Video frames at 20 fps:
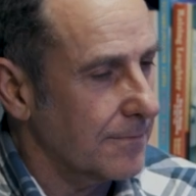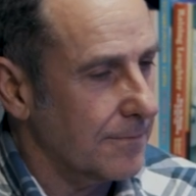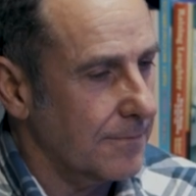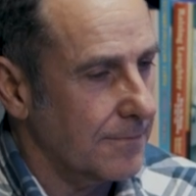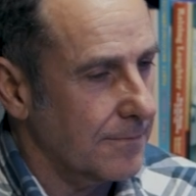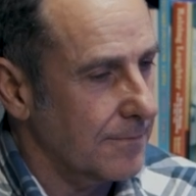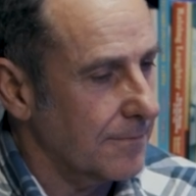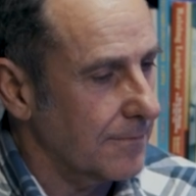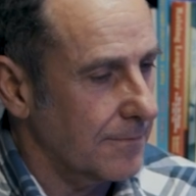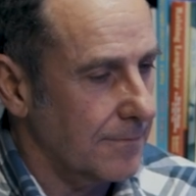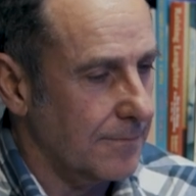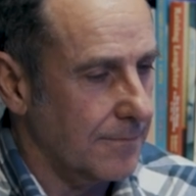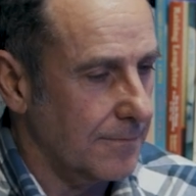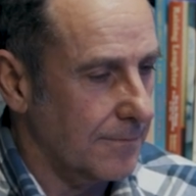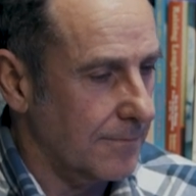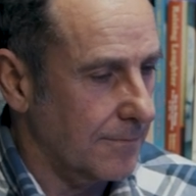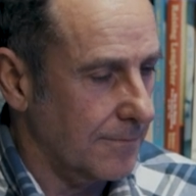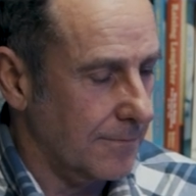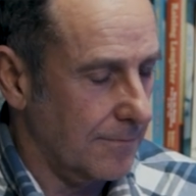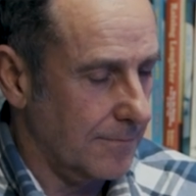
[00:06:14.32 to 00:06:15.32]

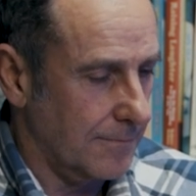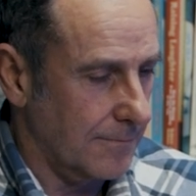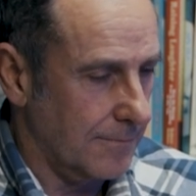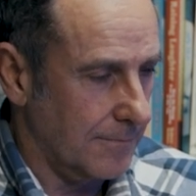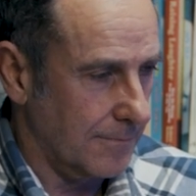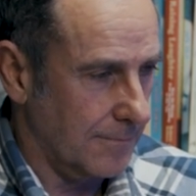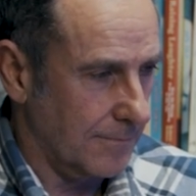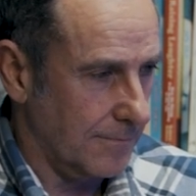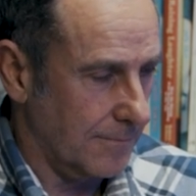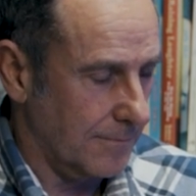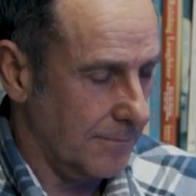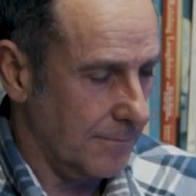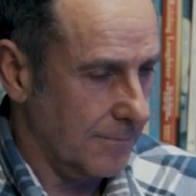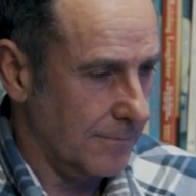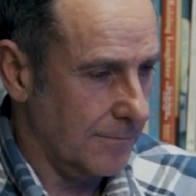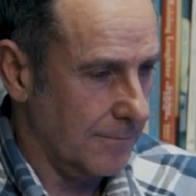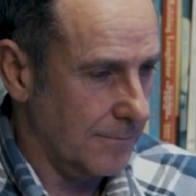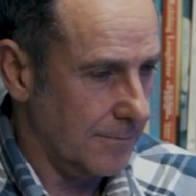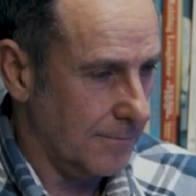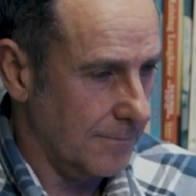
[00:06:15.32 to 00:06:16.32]

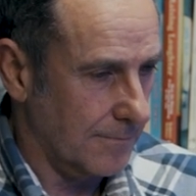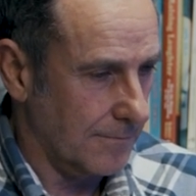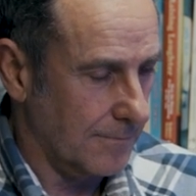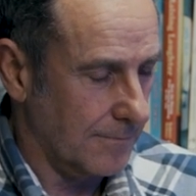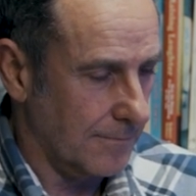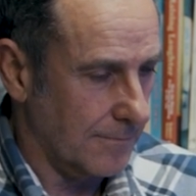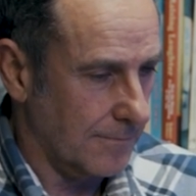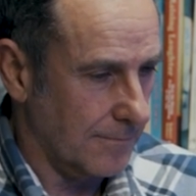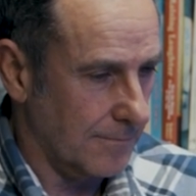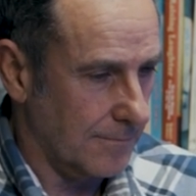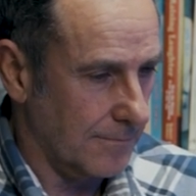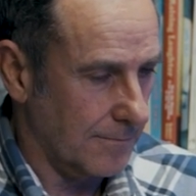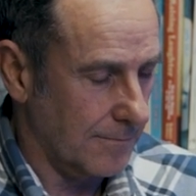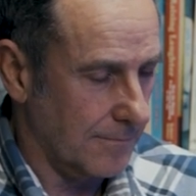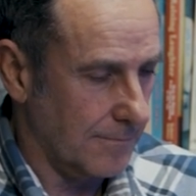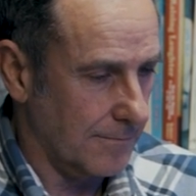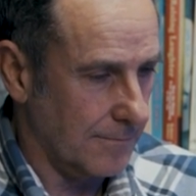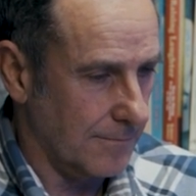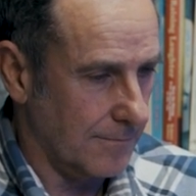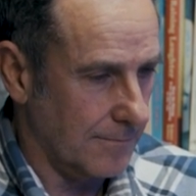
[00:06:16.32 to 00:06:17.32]

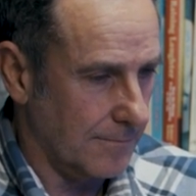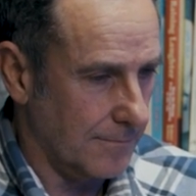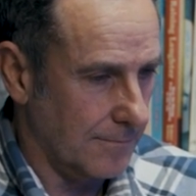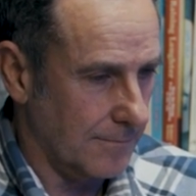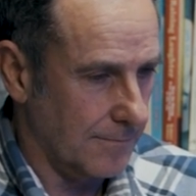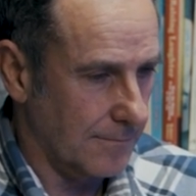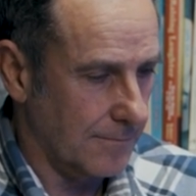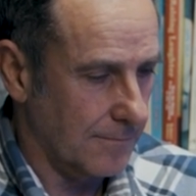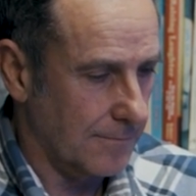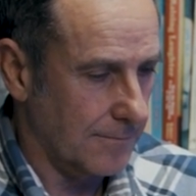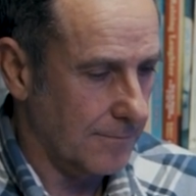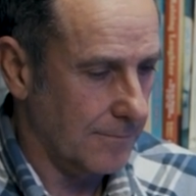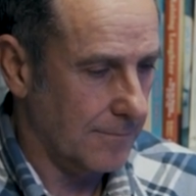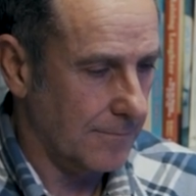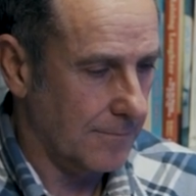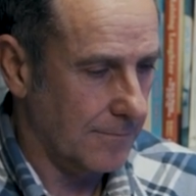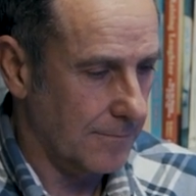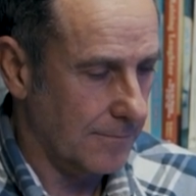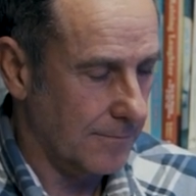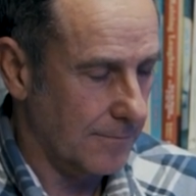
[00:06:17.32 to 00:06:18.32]

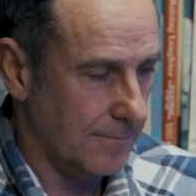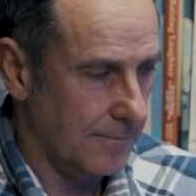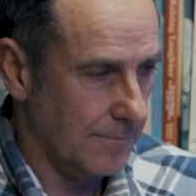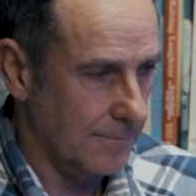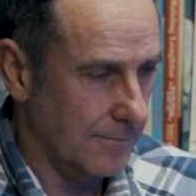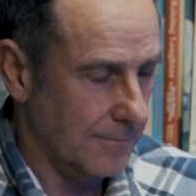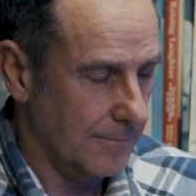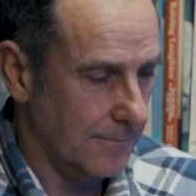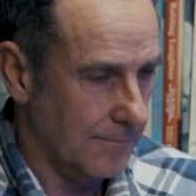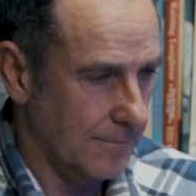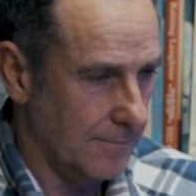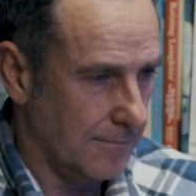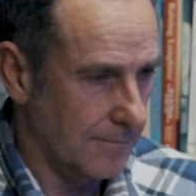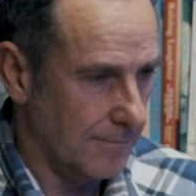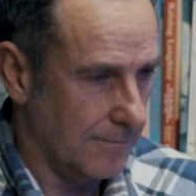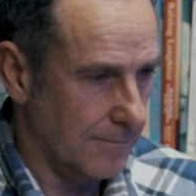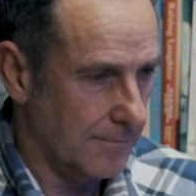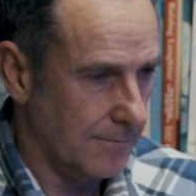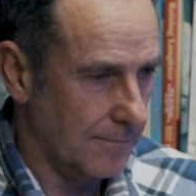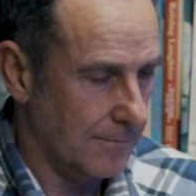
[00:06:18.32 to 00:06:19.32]

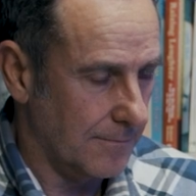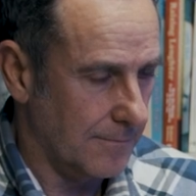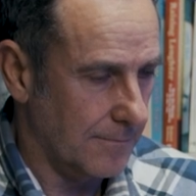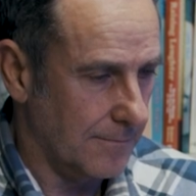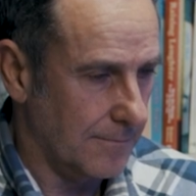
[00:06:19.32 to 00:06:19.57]
(silent)